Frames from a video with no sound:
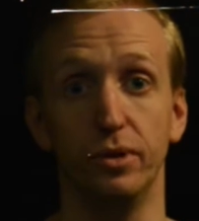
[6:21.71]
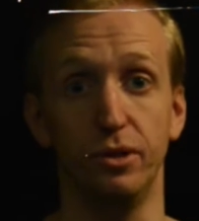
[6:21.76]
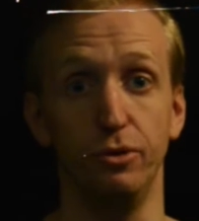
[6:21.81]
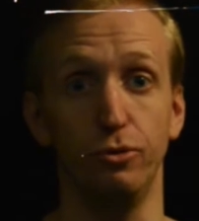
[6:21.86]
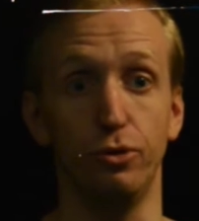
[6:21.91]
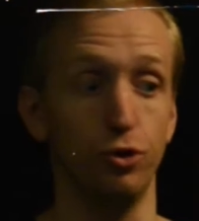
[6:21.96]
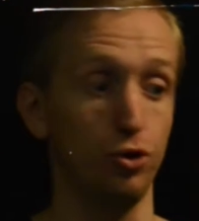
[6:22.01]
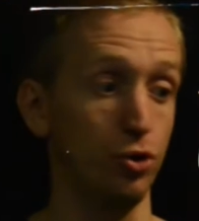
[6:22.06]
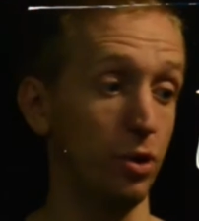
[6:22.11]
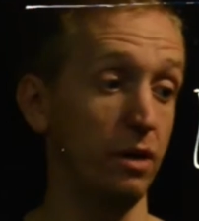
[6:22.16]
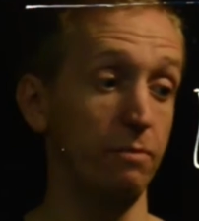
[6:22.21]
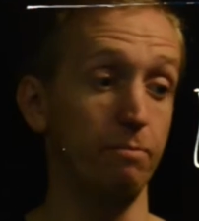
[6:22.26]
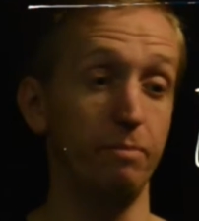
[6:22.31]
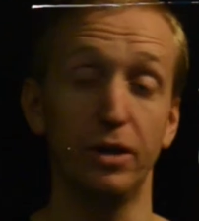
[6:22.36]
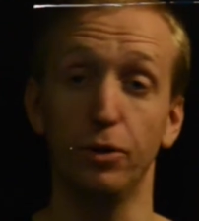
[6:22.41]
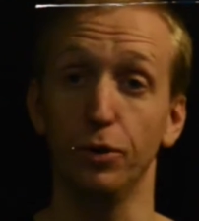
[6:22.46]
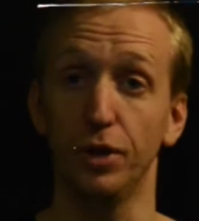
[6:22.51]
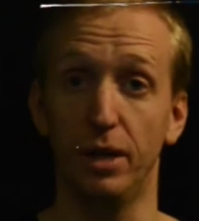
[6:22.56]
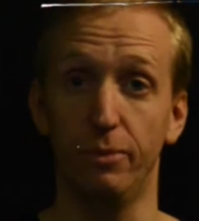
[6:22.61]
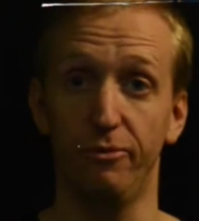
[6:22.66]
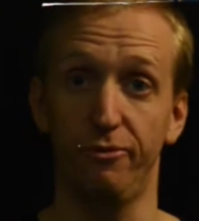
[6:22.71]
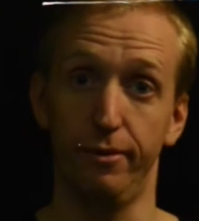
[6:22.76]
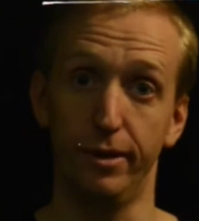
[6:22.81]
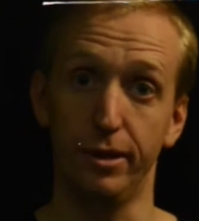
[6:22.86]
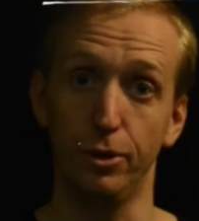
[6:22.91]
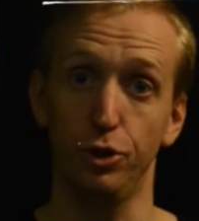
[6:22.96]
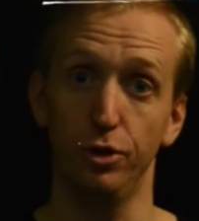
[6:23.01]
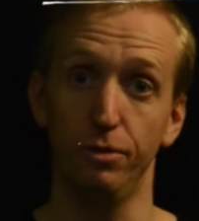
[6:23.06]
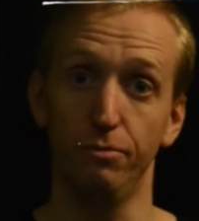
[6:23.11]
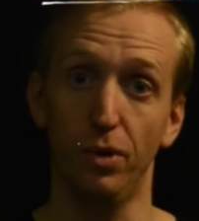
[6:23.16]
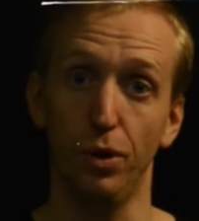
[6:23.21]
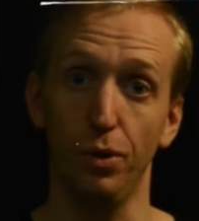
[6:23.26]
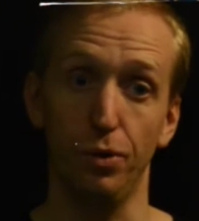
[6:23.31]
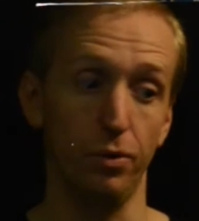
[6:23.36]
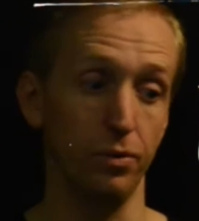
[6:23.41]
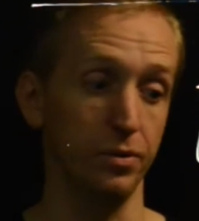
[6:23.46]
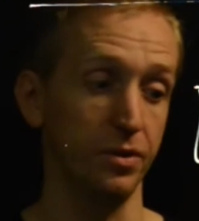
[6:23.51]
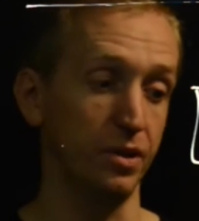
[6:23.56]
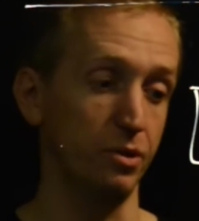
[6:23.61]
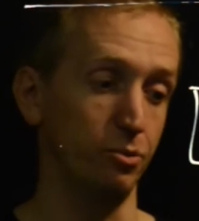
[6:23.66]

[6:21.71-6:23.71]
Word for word: is you can try and build up friction models.